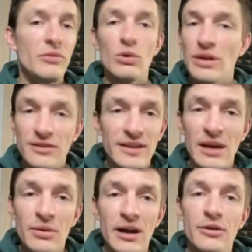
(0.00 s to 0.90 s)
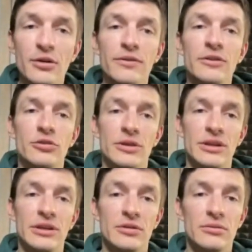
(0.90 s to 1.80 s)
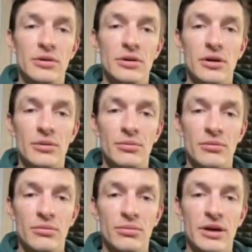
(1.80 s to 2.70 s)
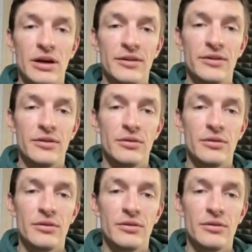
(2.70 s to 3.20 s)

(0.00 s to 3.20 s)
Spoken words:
We have the same kind of filtering here, but